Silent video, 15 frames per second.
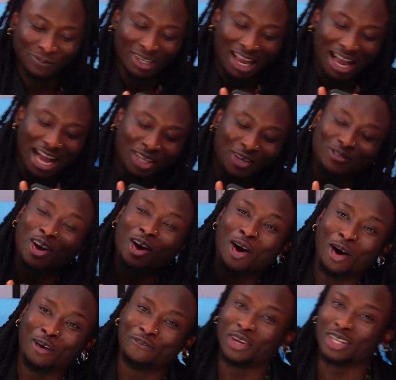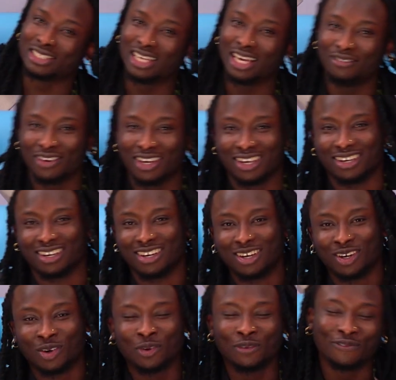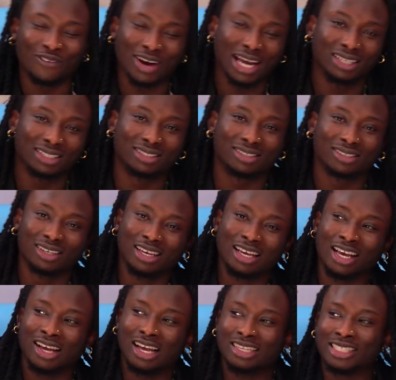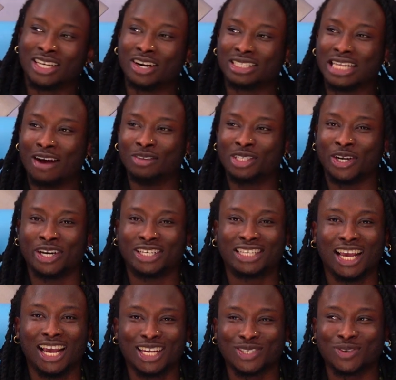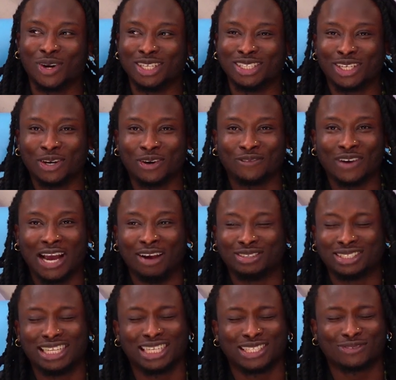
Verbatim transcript: and you've not off your TV, will fight. 0706105654.